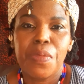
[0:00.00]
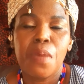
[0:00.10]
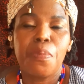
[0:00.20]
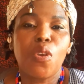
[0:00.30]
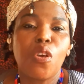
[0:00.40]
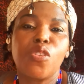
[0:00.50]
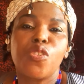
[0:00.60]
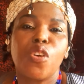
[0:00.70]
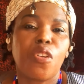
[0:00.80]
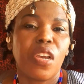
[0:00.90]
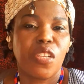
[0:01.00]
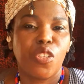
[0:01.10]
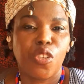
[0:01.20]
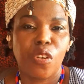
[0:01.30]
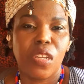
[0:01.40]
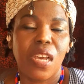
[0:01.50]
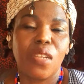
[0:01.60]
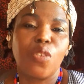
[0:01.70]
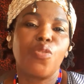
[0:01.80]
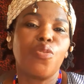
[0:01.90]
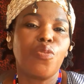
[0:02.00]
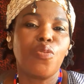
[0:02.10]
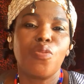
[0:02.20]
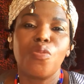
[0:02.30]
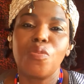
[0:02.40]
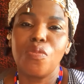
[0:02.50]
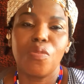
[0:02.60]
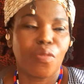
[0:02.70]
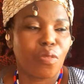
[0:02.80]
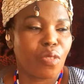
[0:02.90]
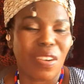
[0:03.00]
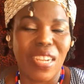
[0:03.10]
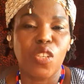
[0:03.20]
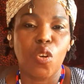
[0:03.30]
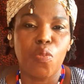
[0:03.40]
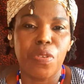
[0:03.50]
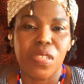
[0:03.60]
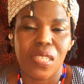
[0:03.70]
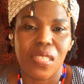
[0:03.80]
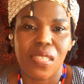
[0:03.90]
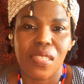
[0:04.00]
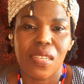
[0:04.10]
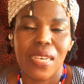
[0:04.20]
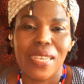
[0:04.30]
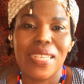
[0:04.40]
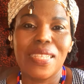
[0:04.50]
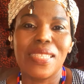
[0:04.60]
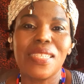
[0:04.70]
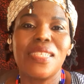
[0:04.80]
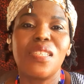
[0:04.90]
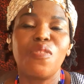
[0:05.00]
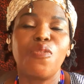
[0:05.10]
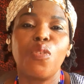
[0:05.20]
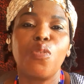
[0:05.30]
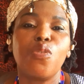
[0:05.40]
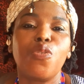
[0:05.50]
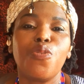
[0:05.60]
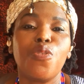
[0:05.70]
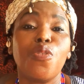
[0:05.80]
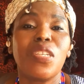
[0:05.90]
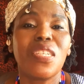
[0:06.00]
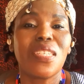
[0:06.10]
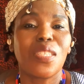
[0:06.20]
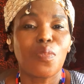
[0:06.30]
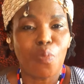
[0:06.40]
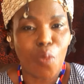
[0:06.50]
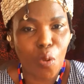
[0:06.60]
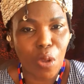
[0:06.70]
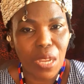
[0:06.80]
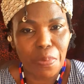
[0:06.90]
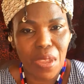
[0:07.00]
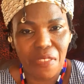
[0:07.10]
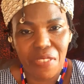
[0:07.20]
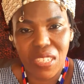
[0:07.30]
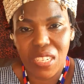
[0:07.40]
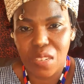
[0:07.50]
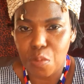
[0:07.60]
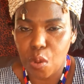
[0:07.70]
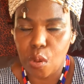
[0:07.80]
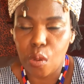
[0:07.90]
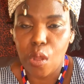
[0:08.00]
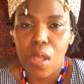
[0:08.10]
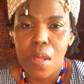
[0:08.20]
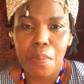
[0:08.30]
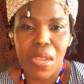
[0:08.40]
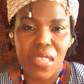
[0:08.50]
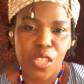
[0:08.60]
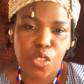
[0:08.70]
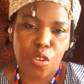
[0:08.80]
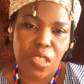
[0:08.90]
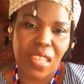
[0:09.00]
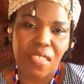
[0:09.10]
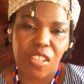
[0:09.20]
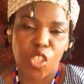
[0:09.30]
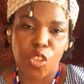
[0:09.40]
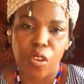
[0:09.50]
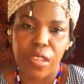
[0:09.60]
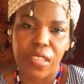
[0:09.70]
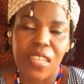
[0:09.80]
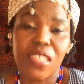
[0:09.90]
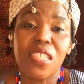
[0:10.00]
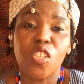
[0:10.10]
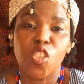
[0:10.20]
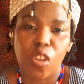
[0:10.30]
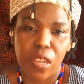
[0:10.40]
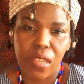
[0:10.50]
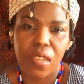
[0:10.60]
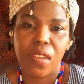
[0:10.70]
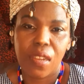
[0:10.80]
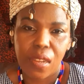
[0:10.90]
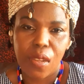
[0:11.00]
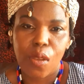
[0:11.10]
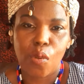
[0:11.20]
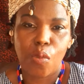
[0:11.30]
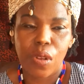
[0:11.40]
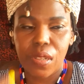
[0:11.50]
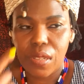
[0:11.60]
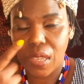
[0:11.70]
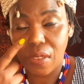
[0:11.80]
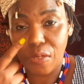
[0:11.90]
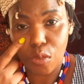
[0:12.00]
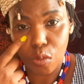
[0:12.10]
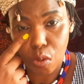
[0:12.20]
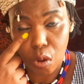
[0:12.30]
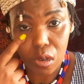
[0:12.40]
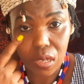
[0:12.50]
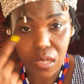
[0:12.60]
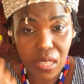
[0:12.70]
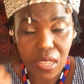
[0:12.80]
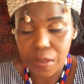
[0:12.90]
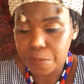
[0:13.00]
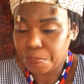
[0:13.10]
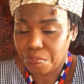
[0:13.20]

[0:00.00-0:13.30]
because sorrow and joy are two great opposites, it's easy for you to notice more and be affected more by the sorrow than the joy. Yes, the joy will give you all the